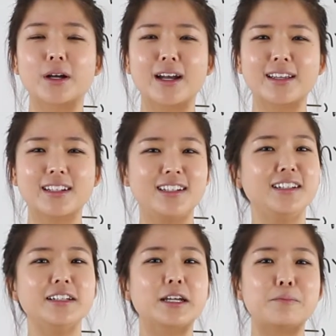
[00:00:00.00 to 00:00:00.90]
I
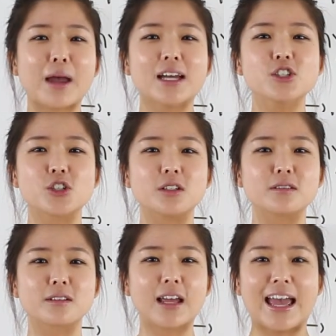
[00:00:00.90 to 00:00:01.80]
couldn't
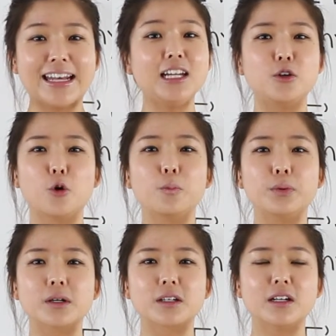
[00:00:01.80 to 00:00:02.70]
imagine any
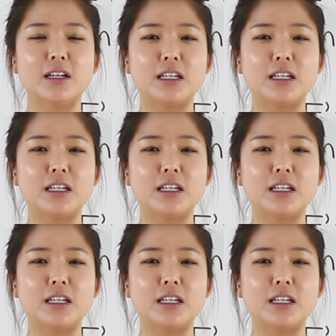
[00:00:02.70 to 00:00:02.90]
notebook,